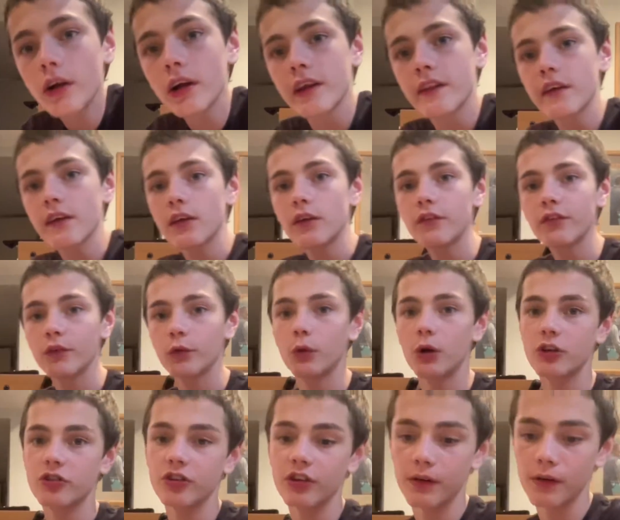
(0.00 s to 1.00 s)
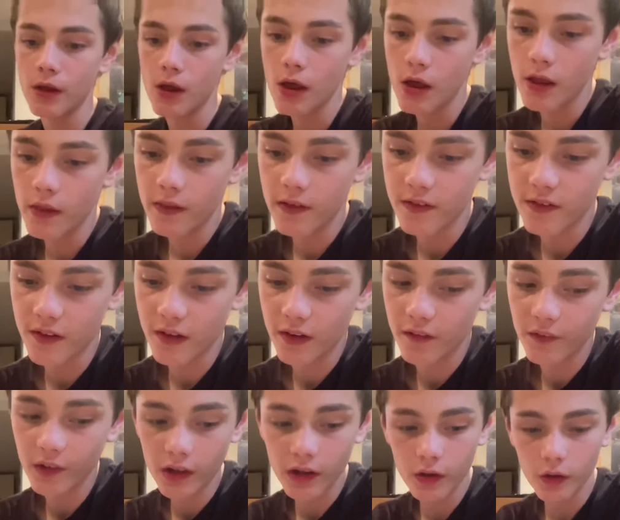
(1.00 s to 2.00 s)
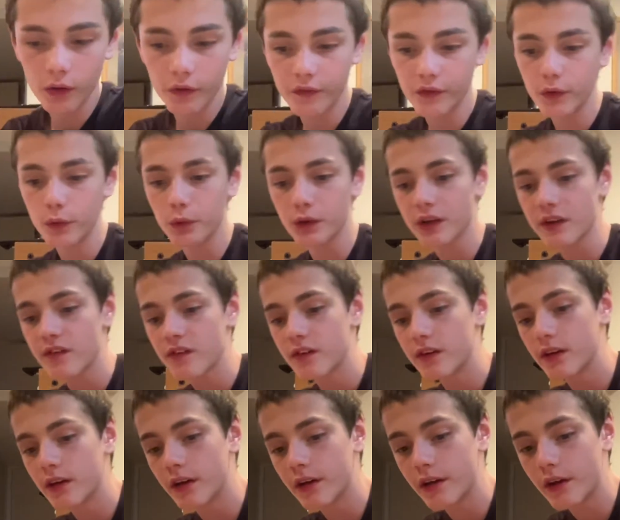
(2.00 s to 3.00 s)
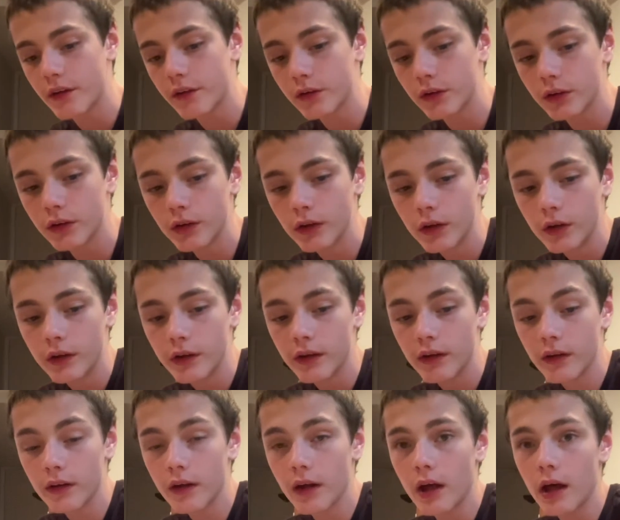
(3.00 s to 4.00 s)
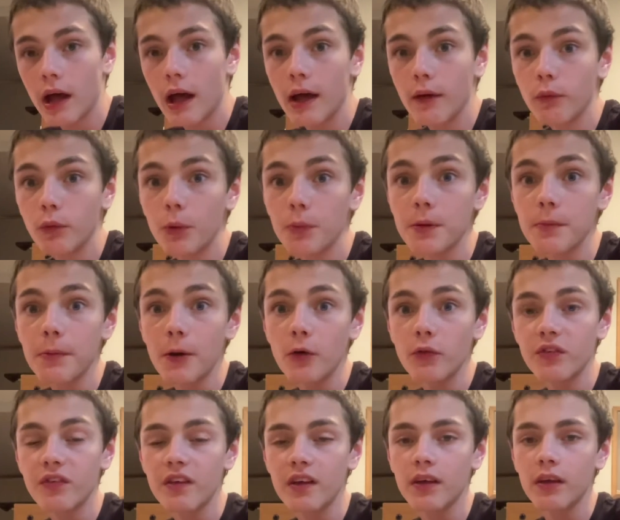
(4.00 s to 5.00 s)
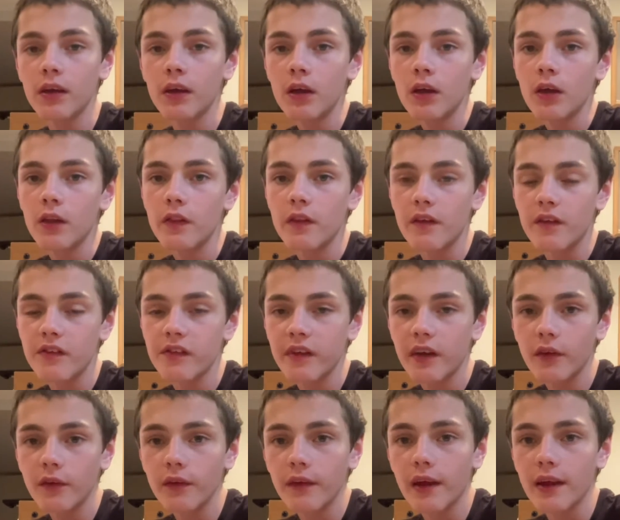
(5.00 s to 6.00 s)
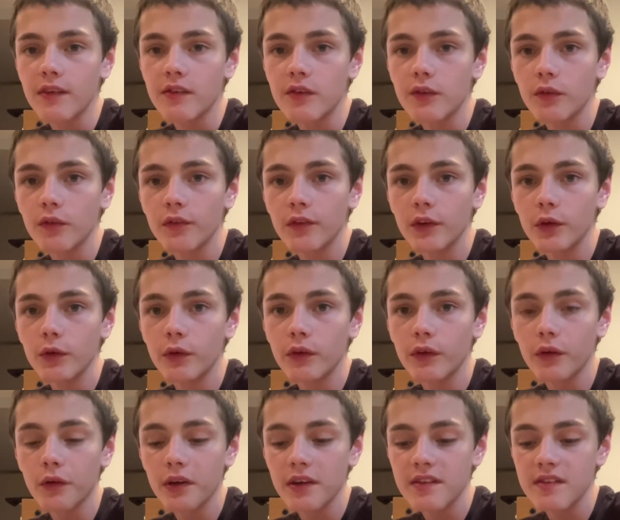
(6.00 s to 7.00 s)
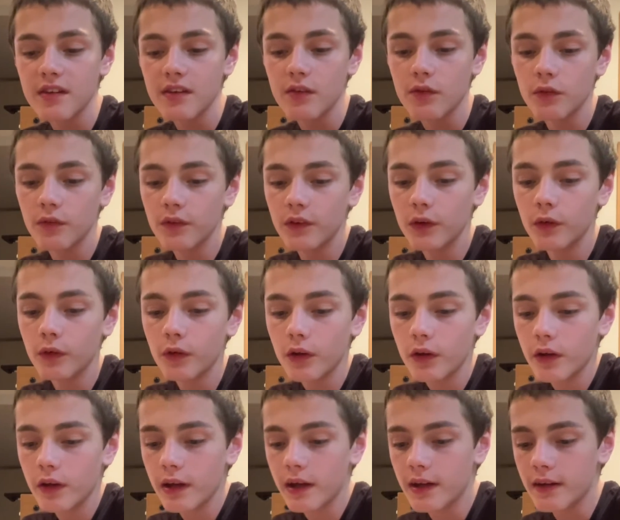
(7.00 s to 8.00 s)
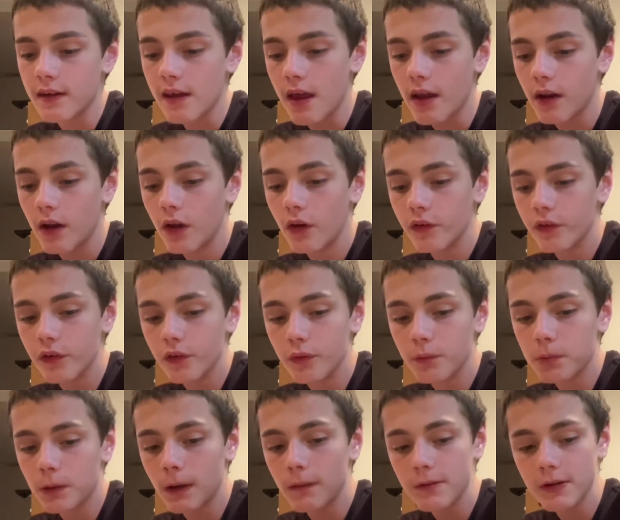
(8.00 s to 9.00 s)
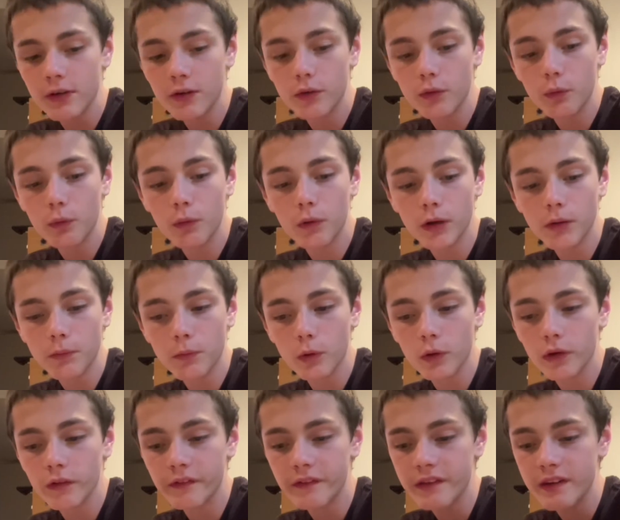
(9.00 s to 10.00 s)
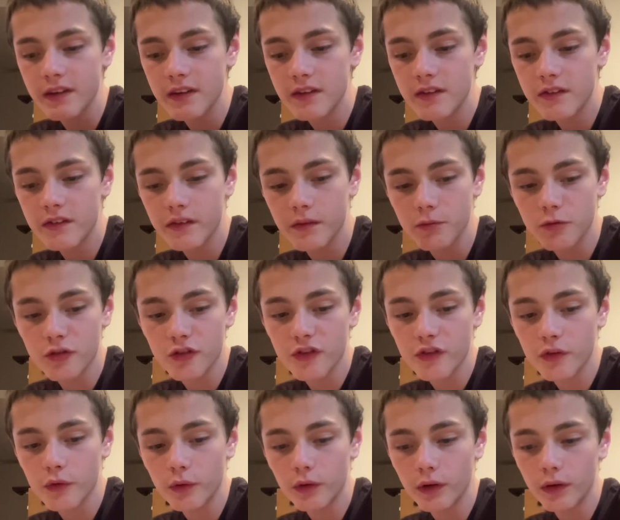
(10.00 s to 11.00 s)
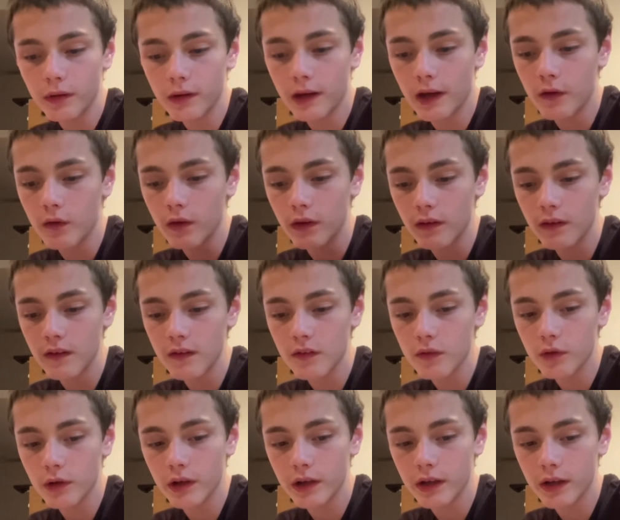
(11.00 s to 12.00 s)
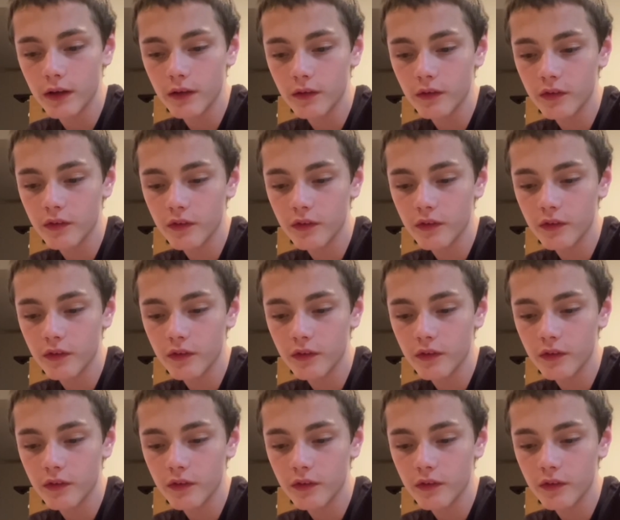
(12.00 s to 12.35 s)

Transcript: Alright, thank you for watching this uh, video. If you want to see another, uh, I will be posting the Scaled and Icy review and the Greatest Hits review, and then I'll do probably do one more of these. I'm just sort of counting these right now.